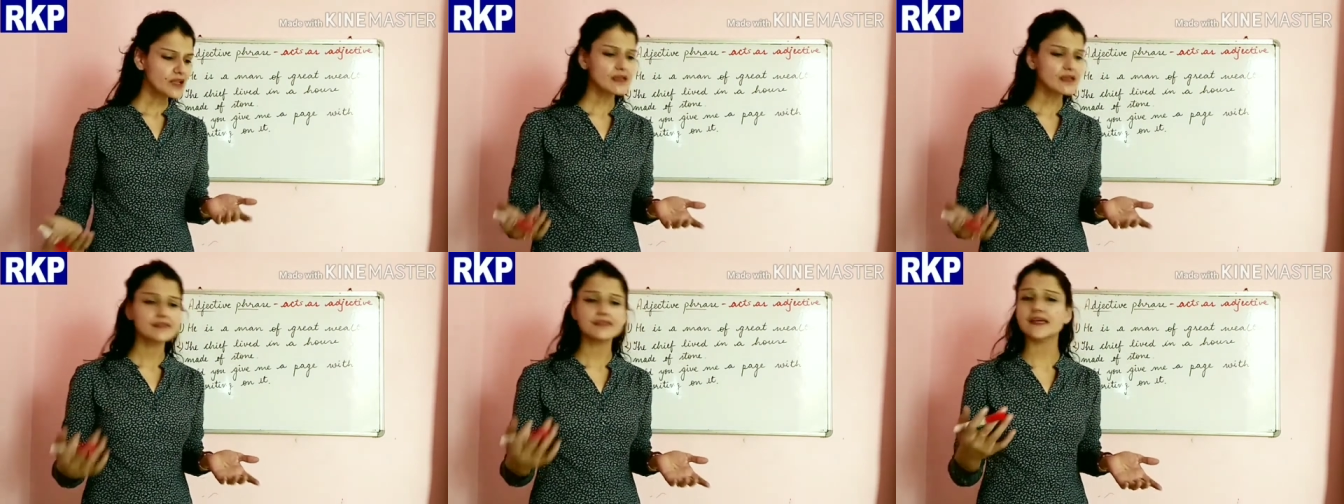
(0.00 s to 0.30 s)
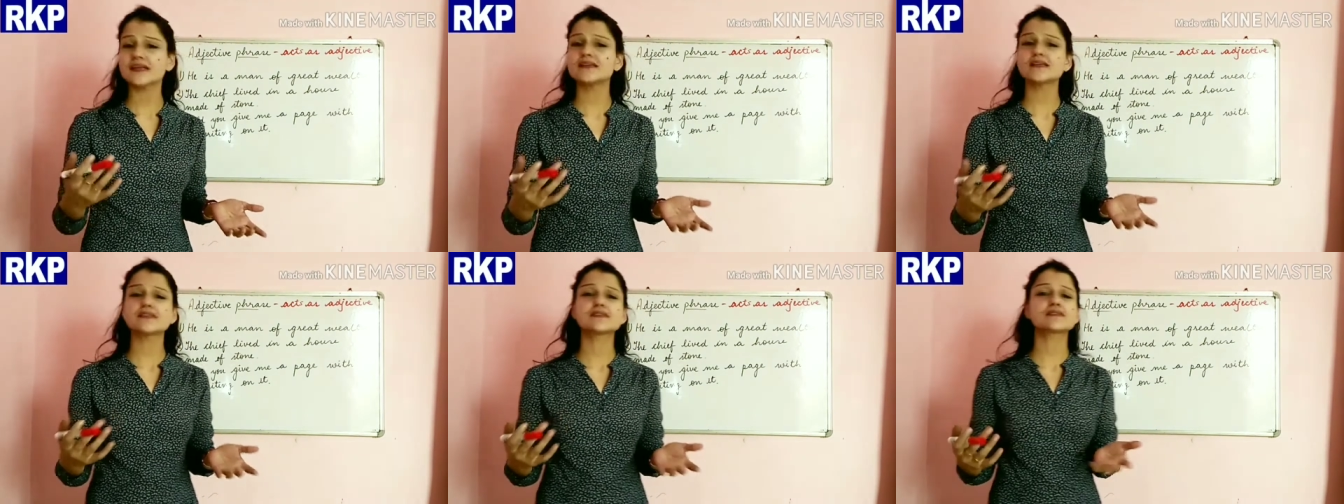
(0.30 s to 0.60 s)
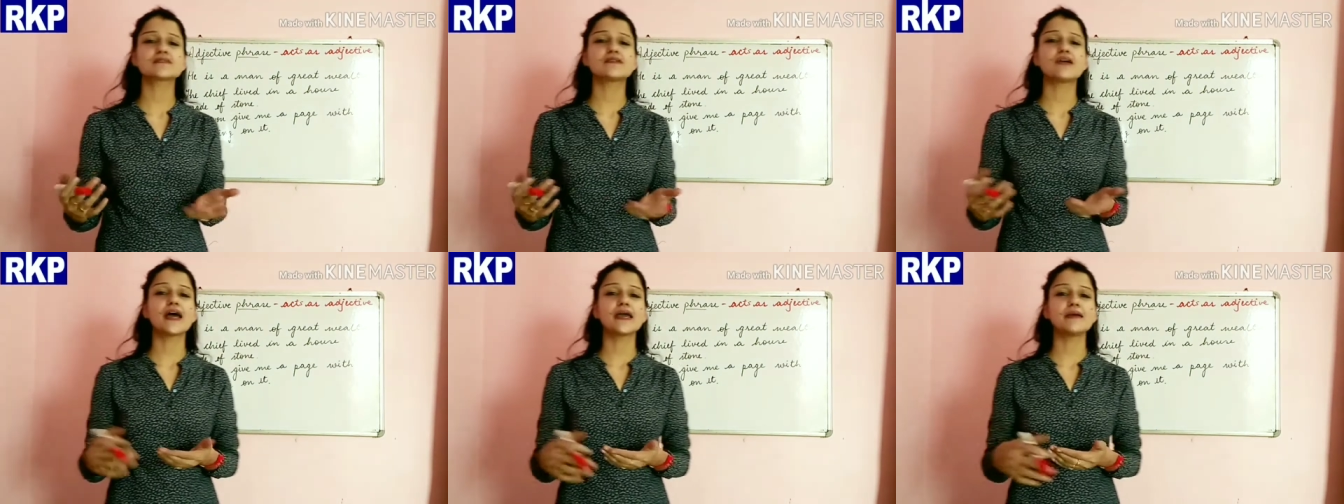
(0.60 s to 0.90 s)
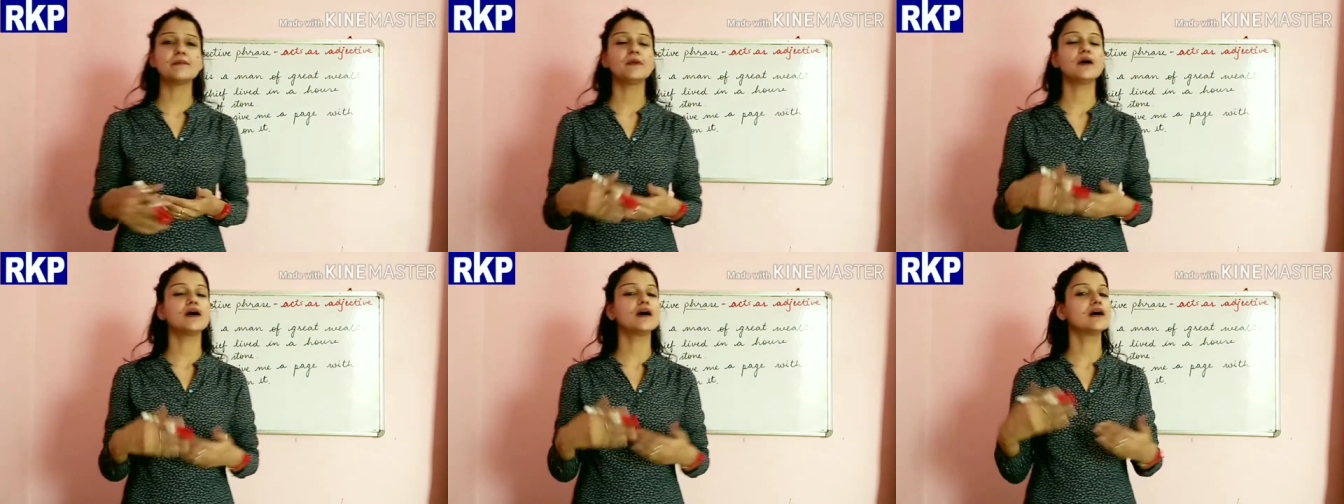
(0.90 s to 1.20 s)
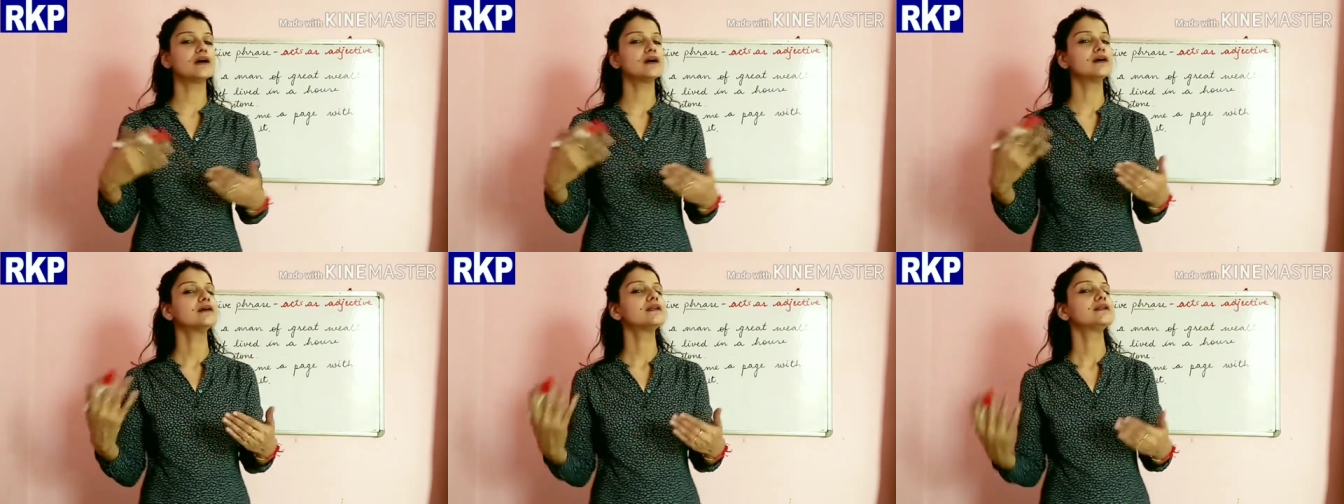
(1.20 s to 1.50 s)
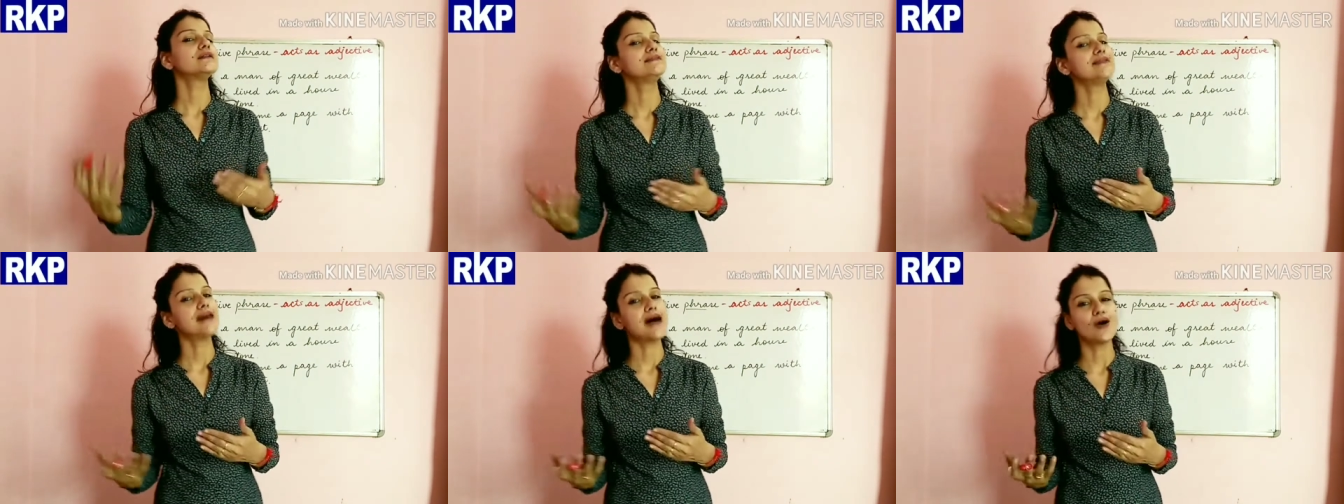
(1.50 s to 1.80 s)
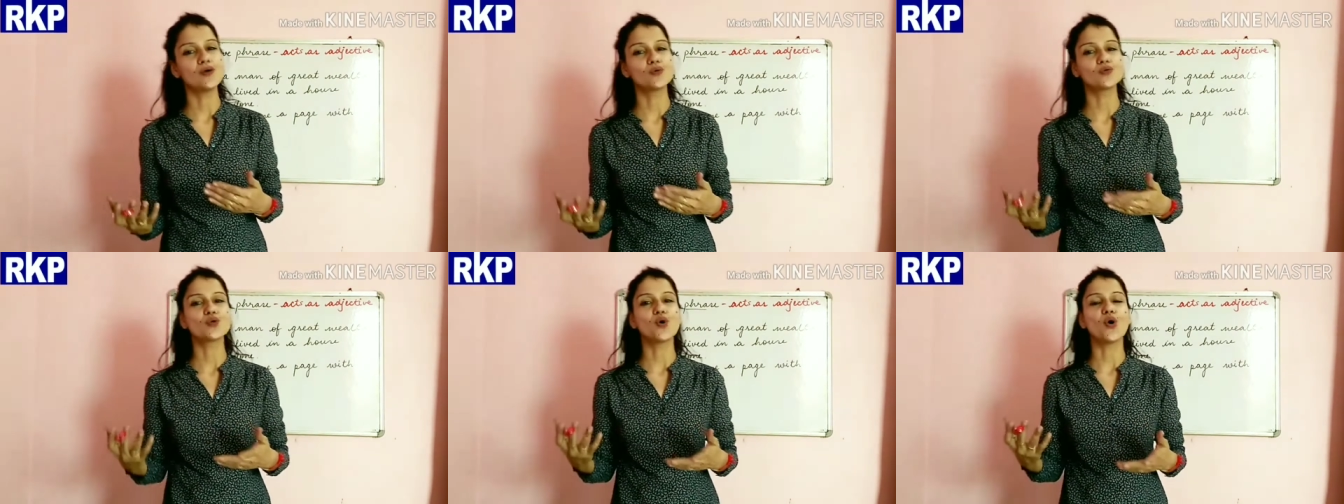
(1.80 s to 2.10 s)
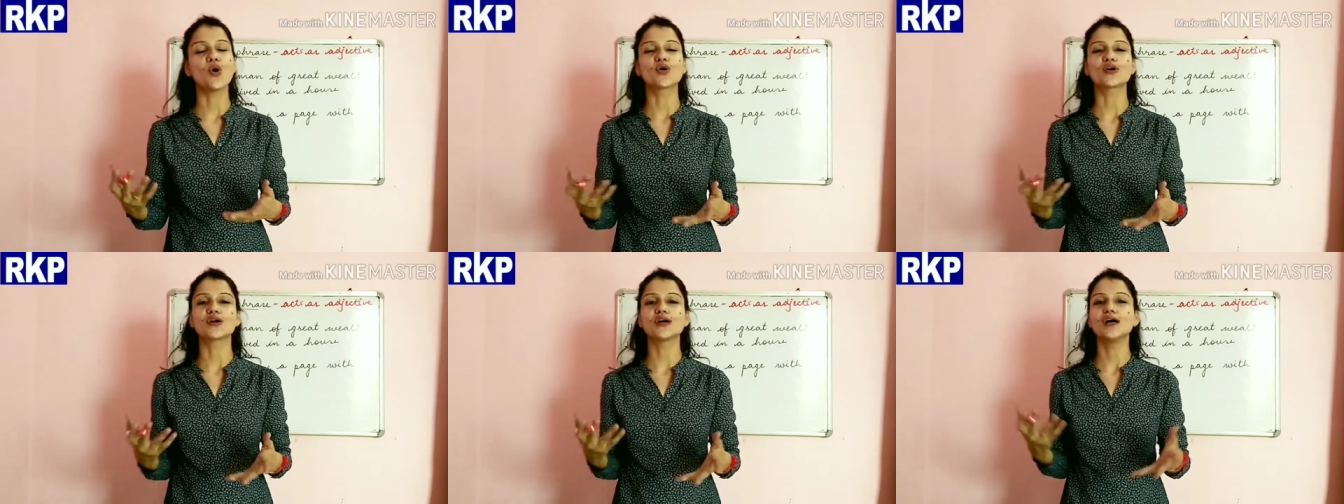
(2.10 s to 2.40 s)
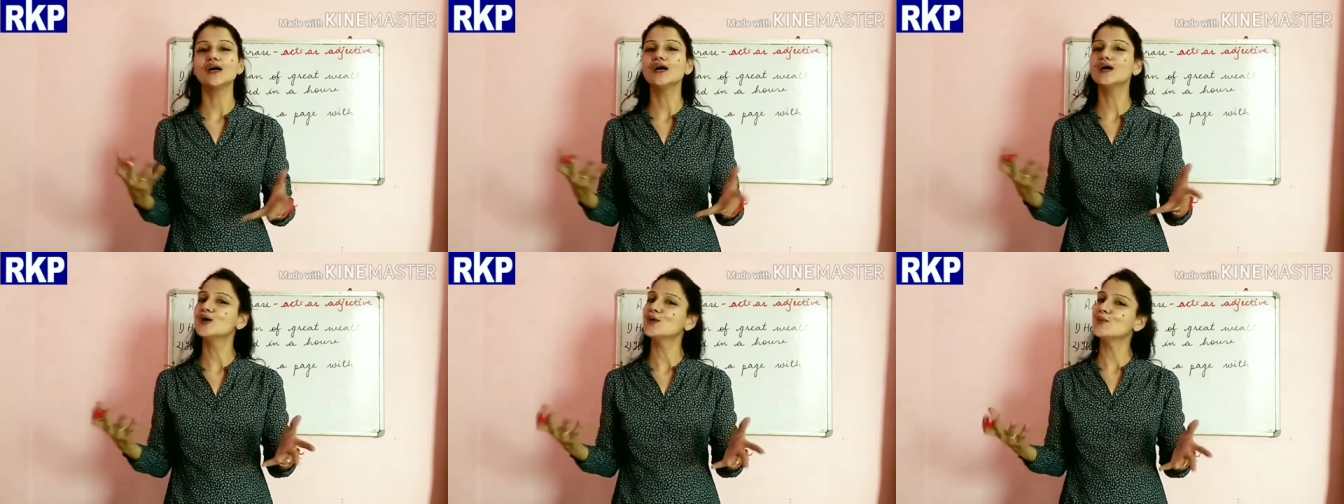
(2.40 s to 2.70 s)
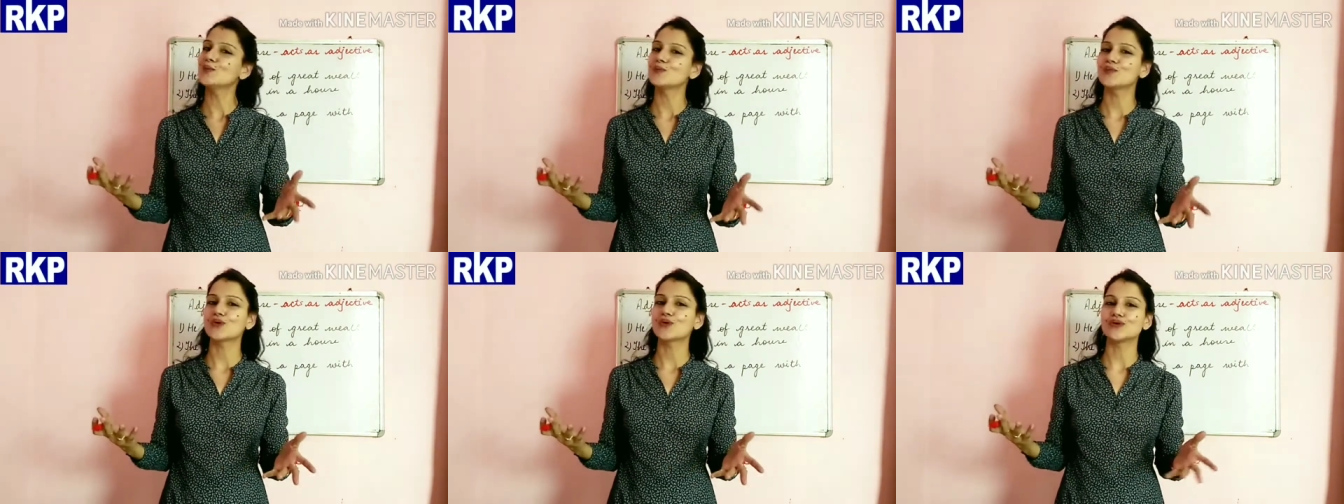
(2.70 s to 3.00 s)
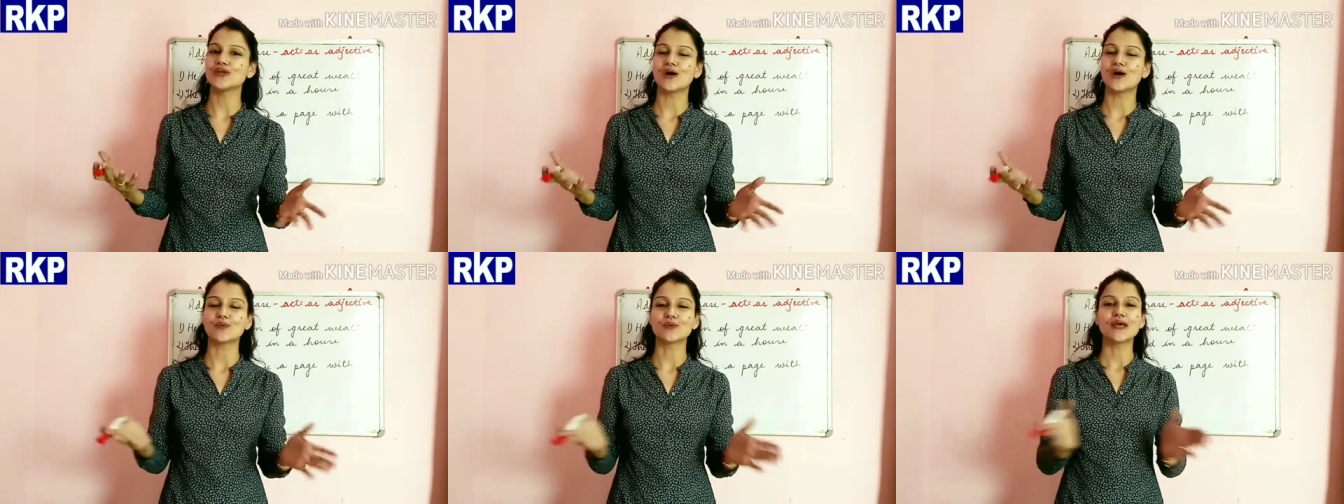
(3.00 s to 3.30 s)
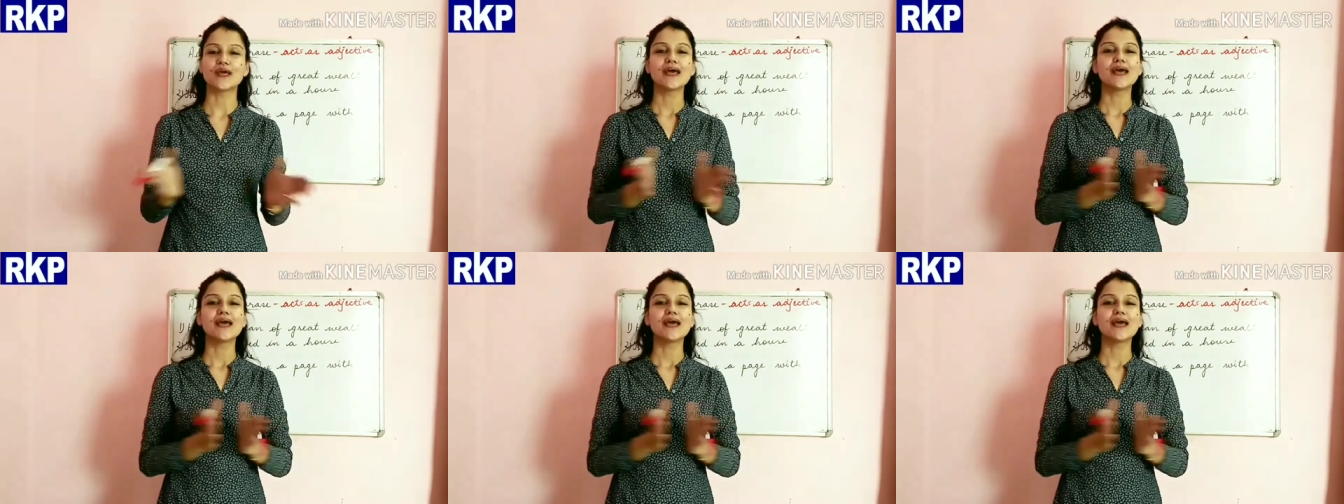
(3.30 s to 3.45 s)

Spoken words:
They describe a noun or a pronoun.